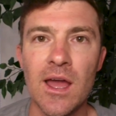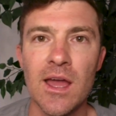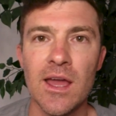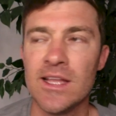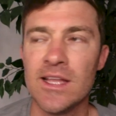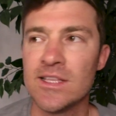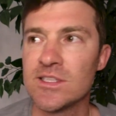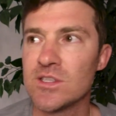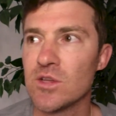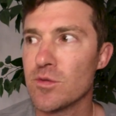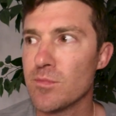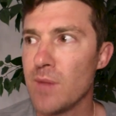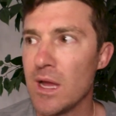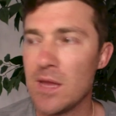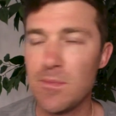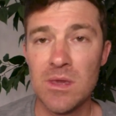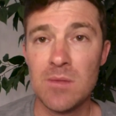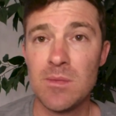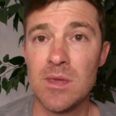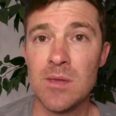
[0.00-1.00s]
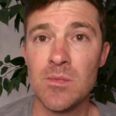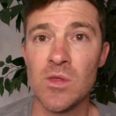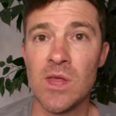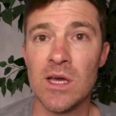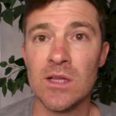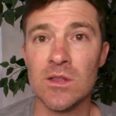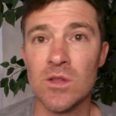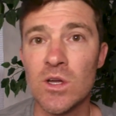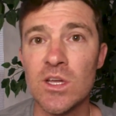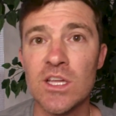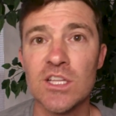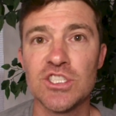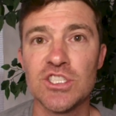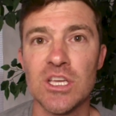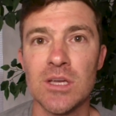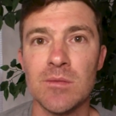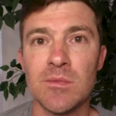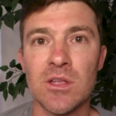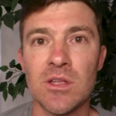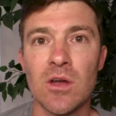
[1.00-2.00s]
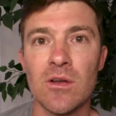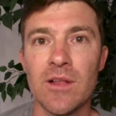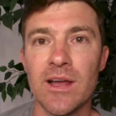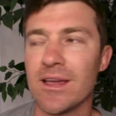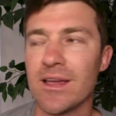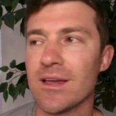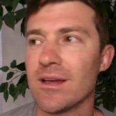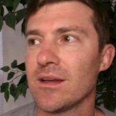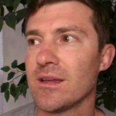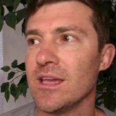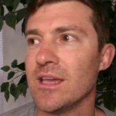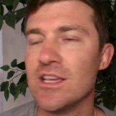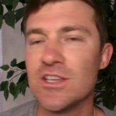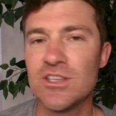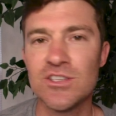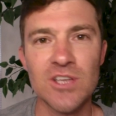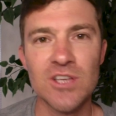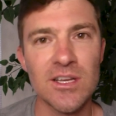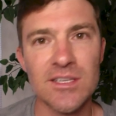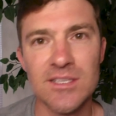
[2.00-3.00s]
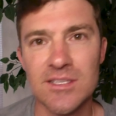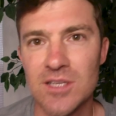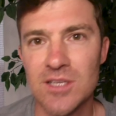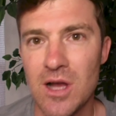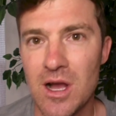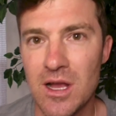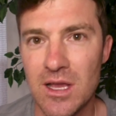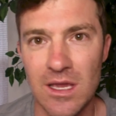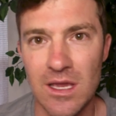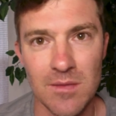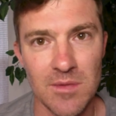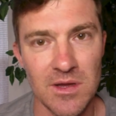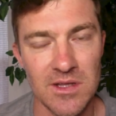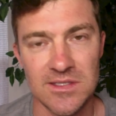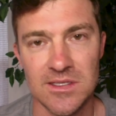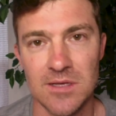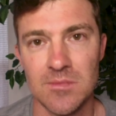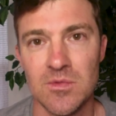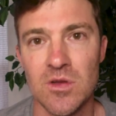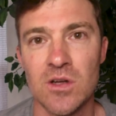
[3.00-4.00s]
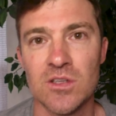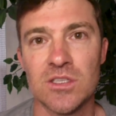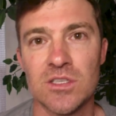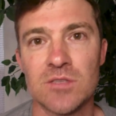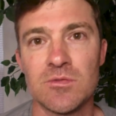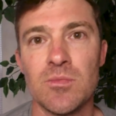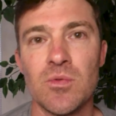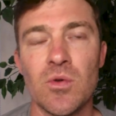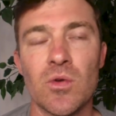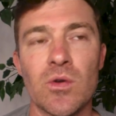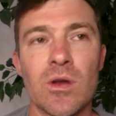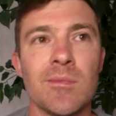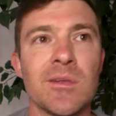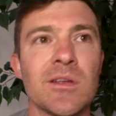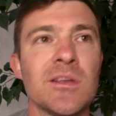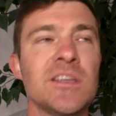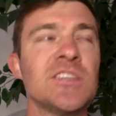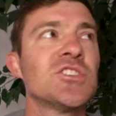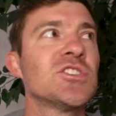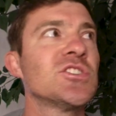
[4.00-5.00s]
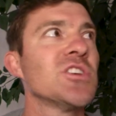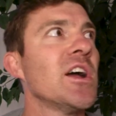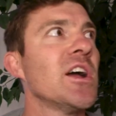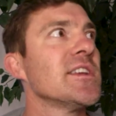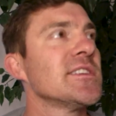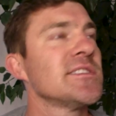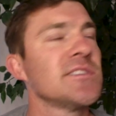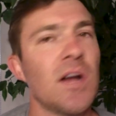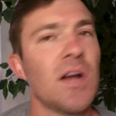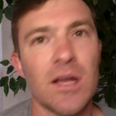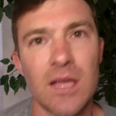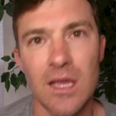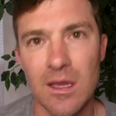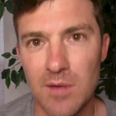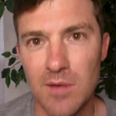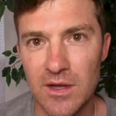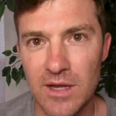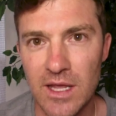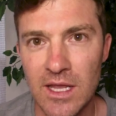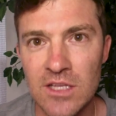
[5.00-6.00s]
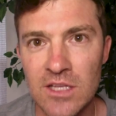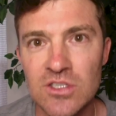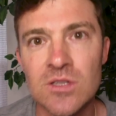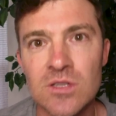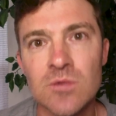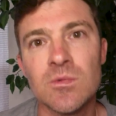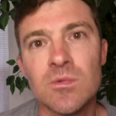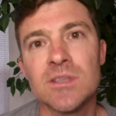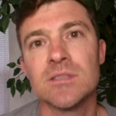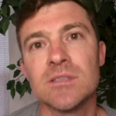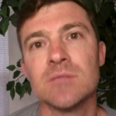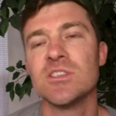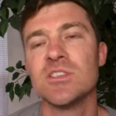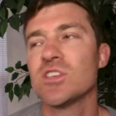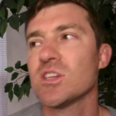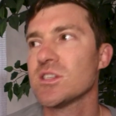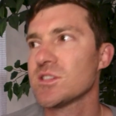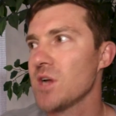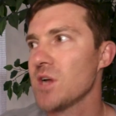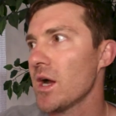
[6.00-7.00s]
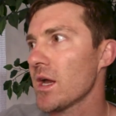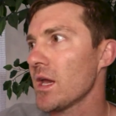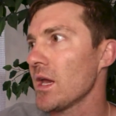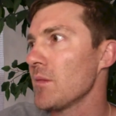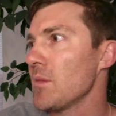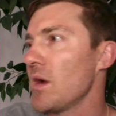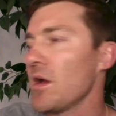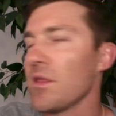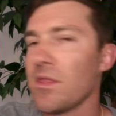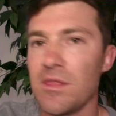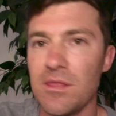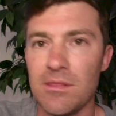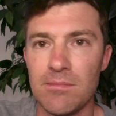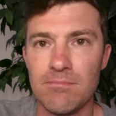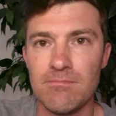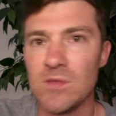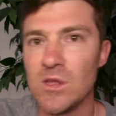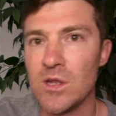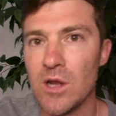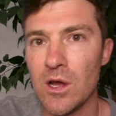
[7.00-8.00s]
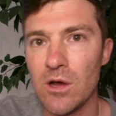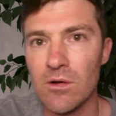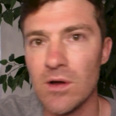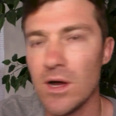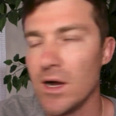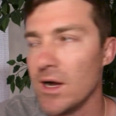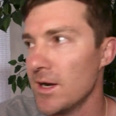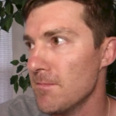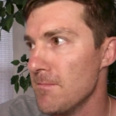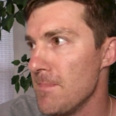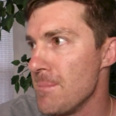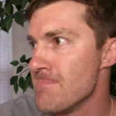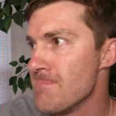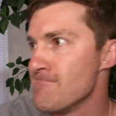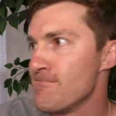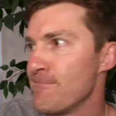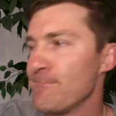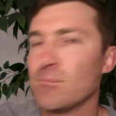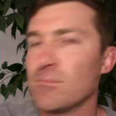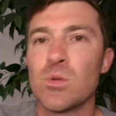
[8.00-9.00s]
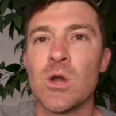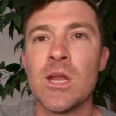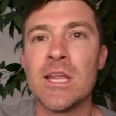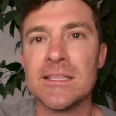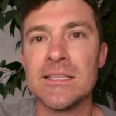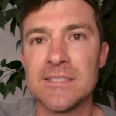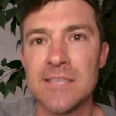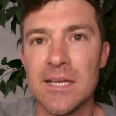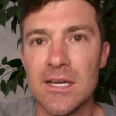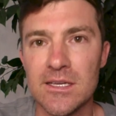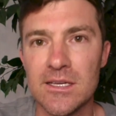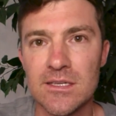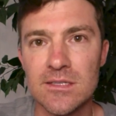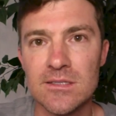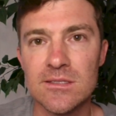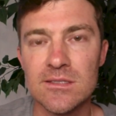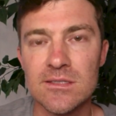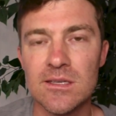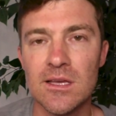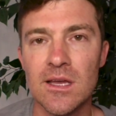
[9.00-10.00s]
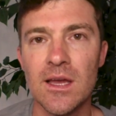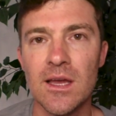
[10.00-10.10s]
And so there might be people that look at Jim and go like, he's just talking about subconscious reprogramming. He's just talking about ancient wisdom. He's just talking about, you know, um, brain science.